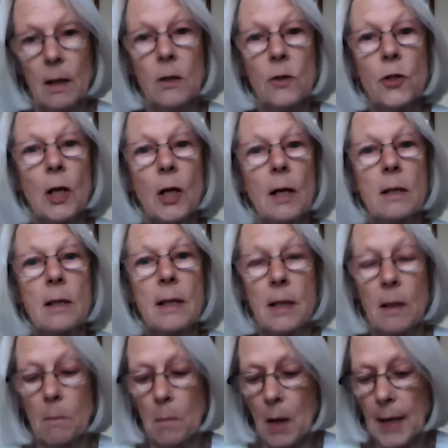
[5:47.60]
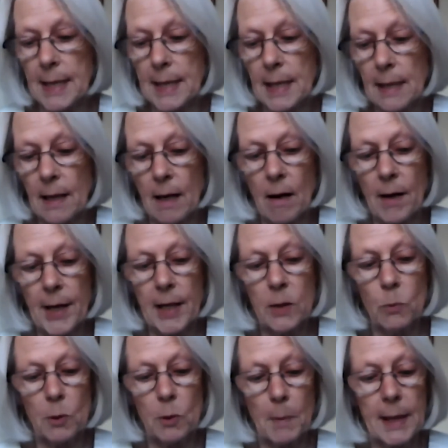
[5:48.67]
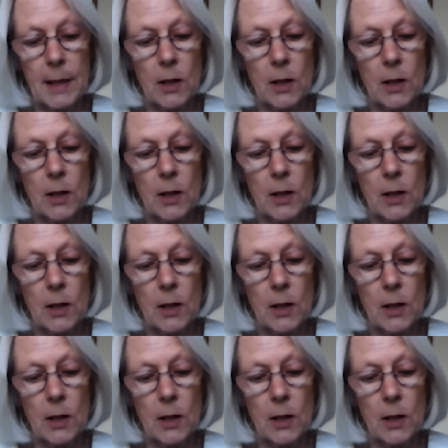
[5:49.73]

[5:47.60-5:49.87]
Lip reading: Just as a mighty lion would make a